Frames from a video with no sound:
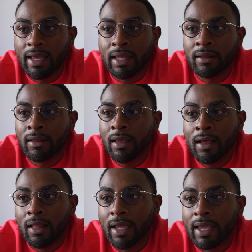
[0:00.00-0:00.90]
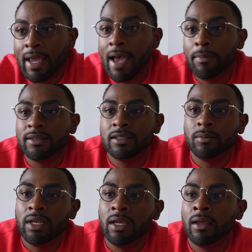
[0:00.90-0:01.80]
And like it happened to
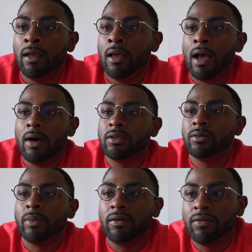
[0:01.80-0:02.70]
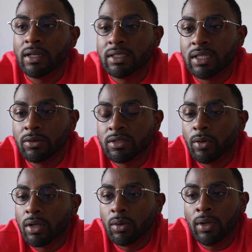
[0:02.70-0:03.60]
me, I was with my friends, they were
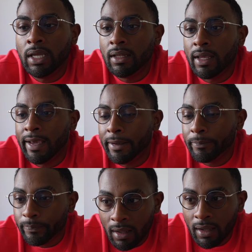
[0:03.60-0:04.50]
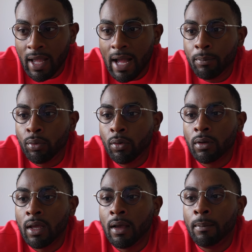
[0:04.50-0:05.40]
smoking weed, and a cop pulled
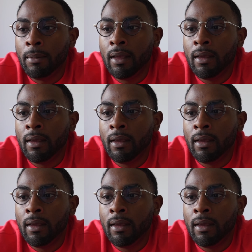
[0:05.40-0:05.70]
up